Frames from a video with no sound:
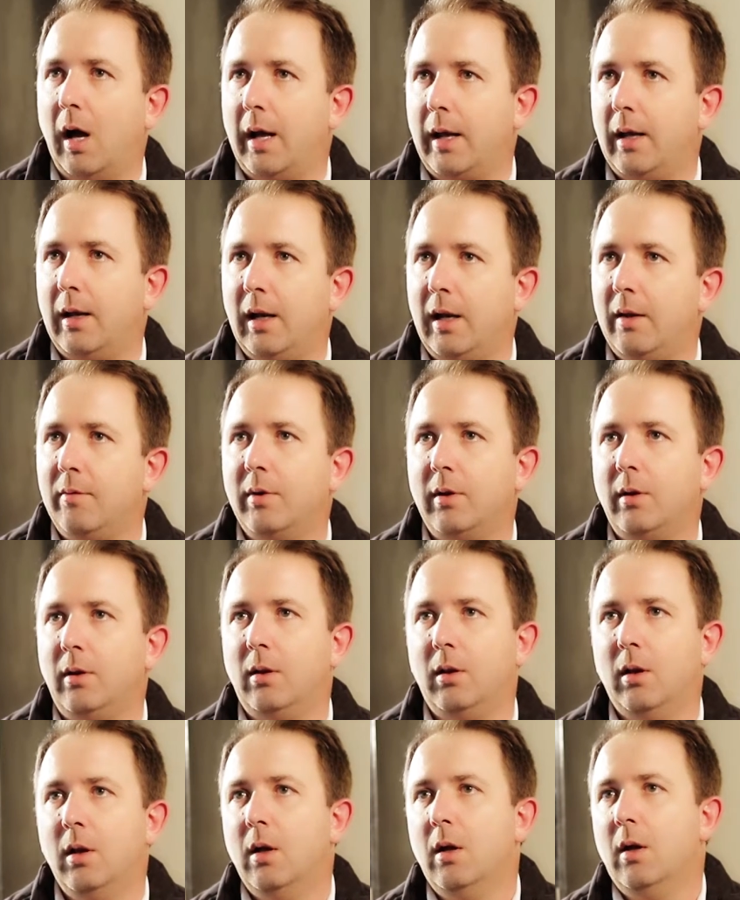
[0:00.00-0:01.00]
higher
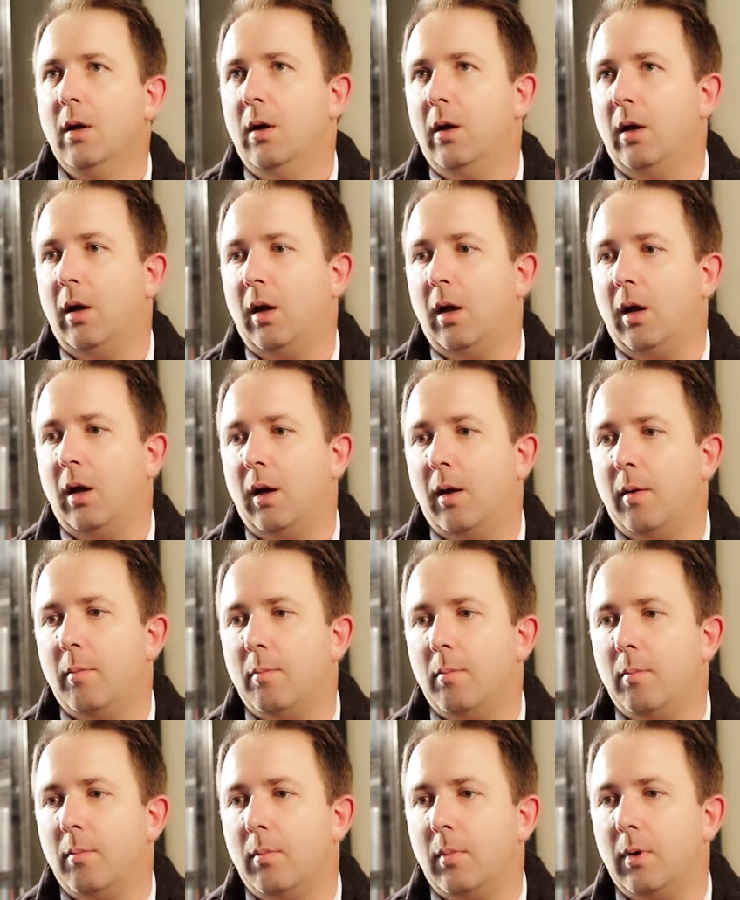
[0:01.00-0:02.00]
level
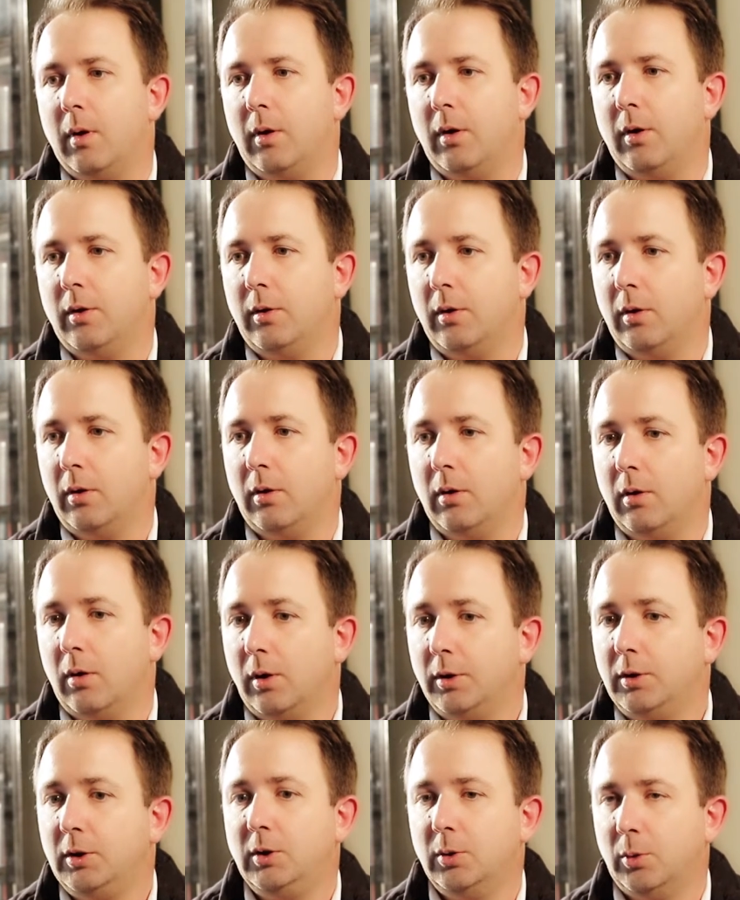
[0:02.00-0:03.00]
um, and a
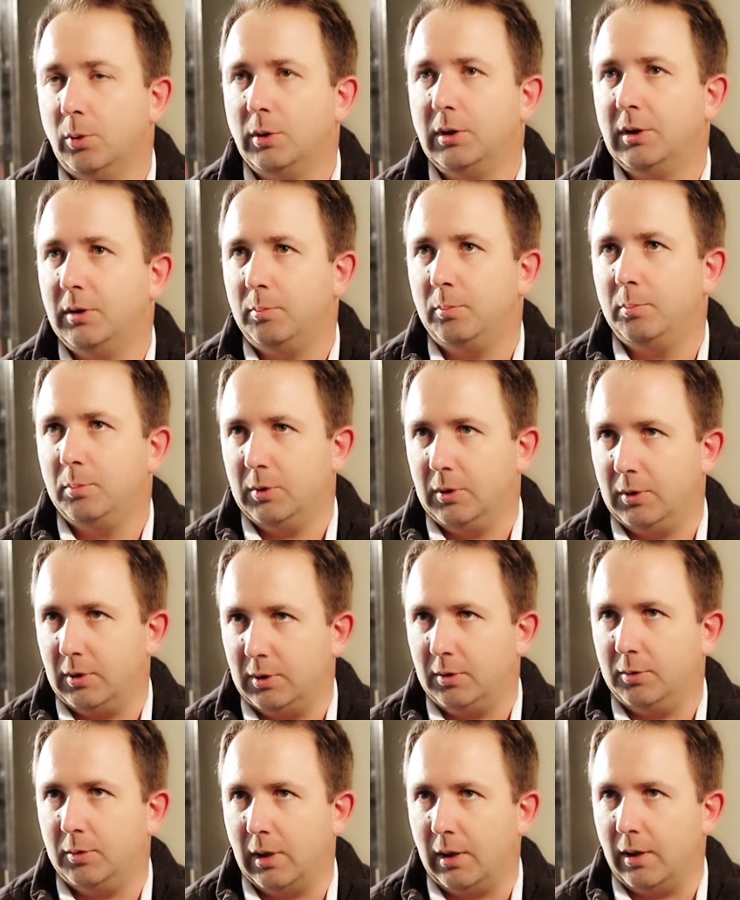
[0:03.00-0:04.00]
lot shorter
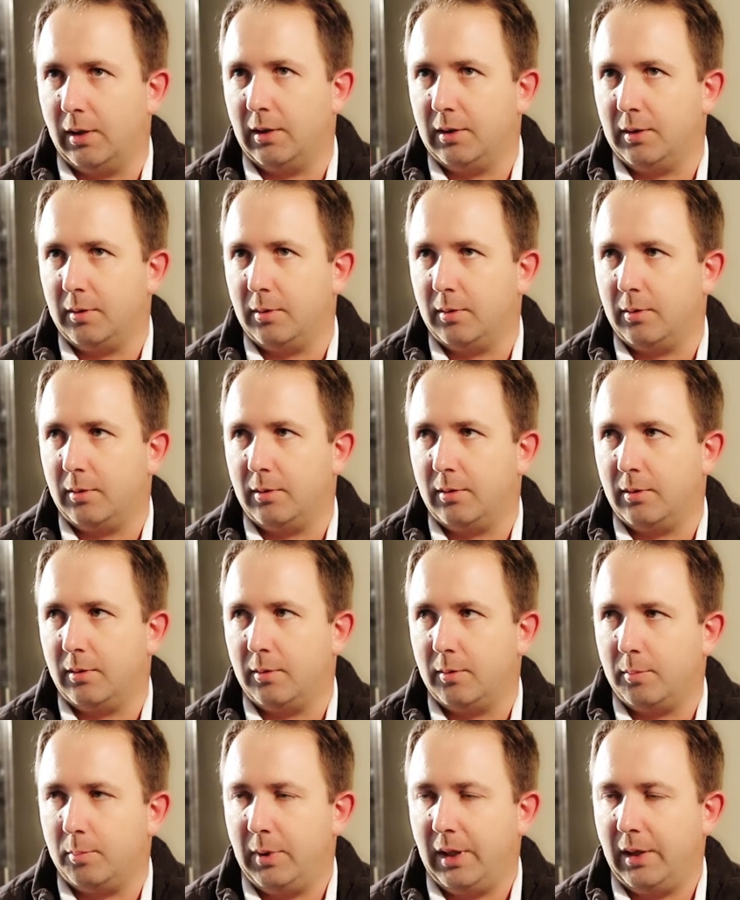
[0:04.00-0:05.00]
uh,
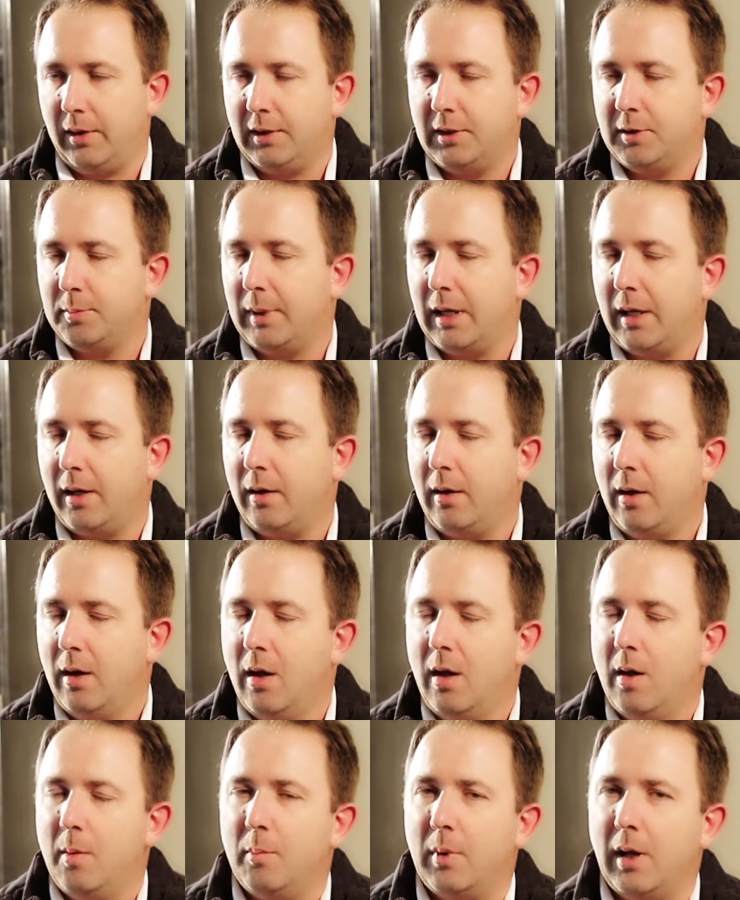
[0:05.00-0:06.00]
period span.
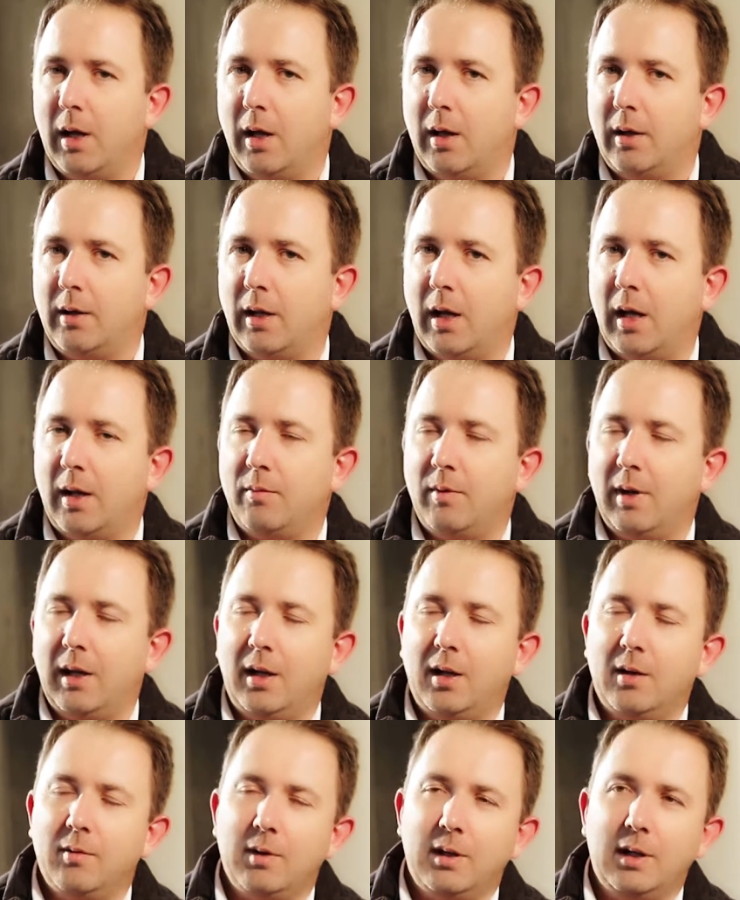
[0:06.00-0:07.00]
But at the
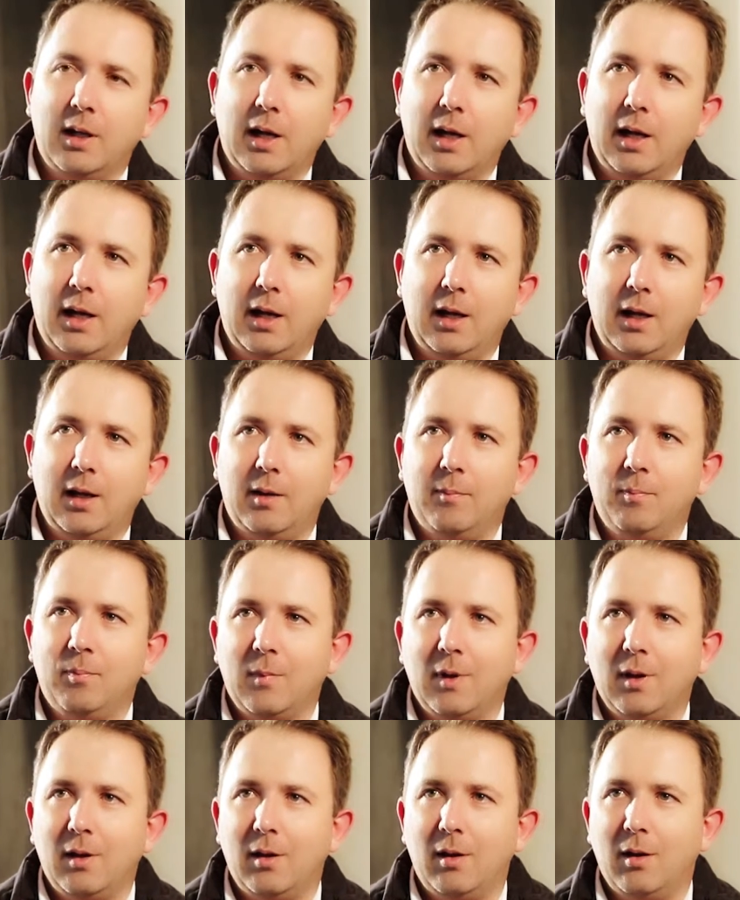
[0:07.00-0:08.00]
end of the day,
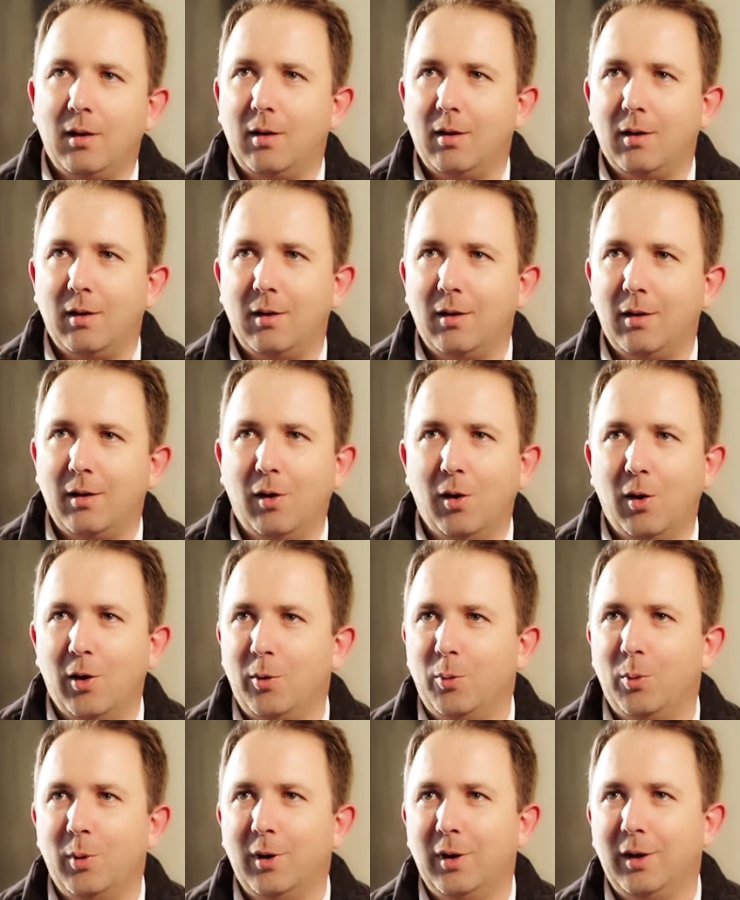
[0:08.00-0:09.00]

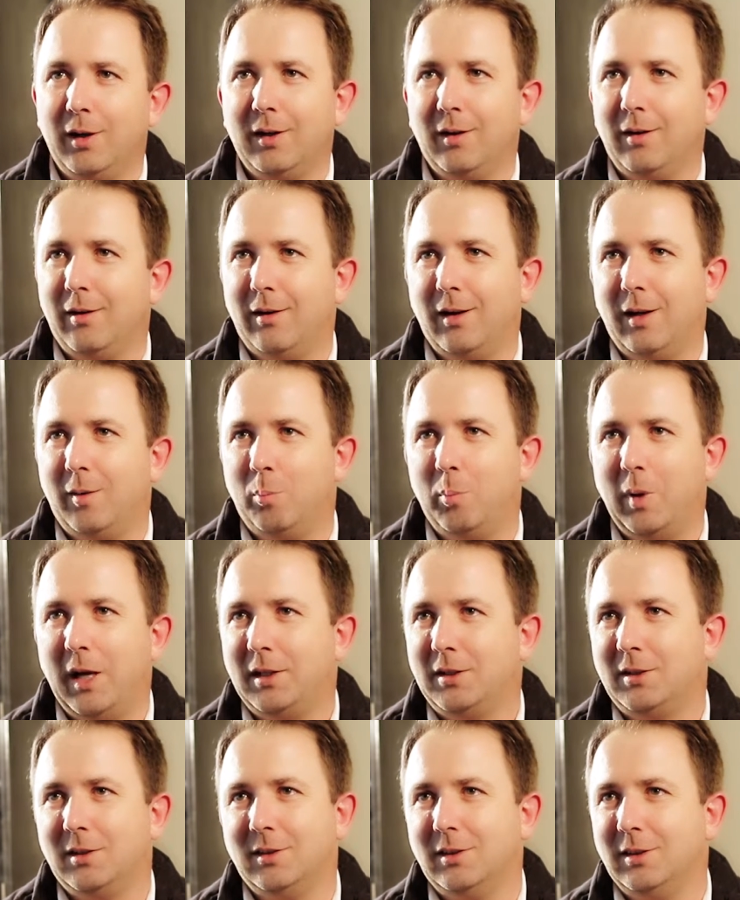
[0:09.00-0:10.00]
hard work and, and
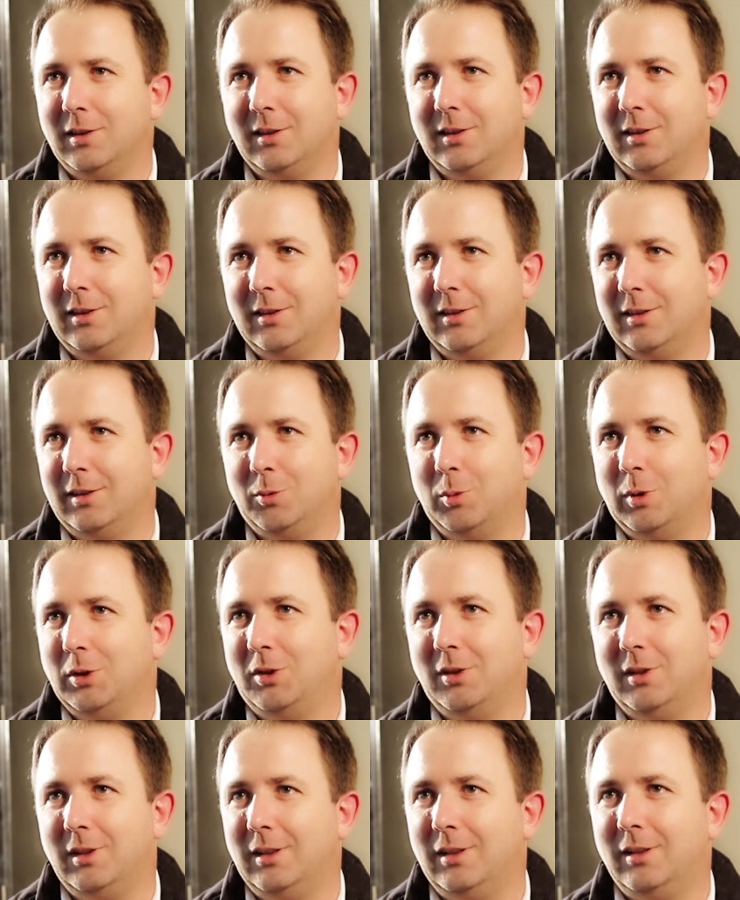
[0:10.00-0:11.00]
passion is, is what
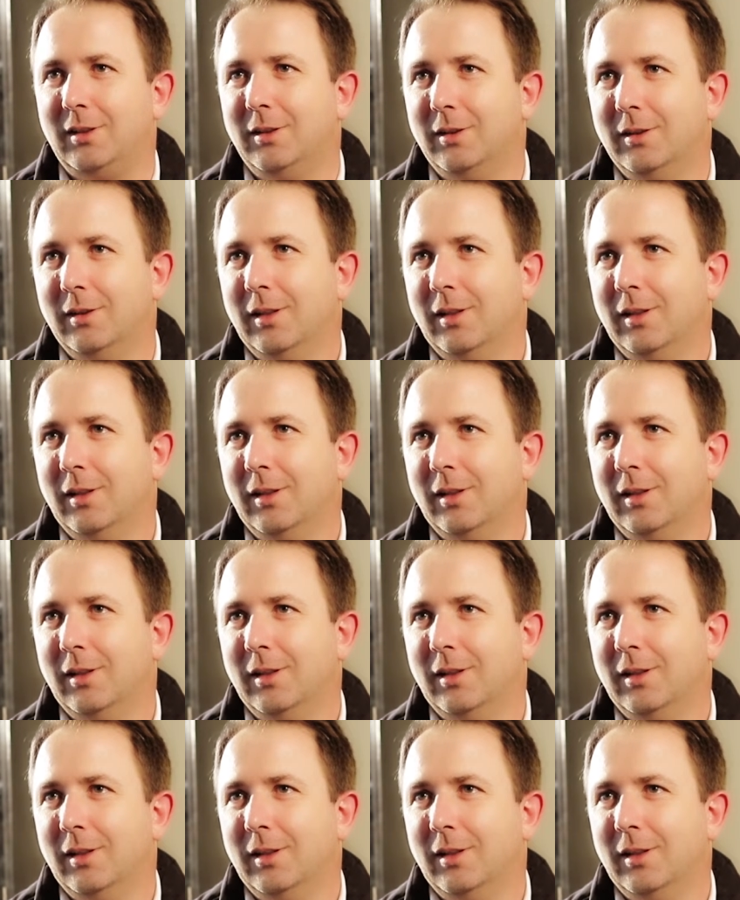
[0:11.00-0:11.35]
you need.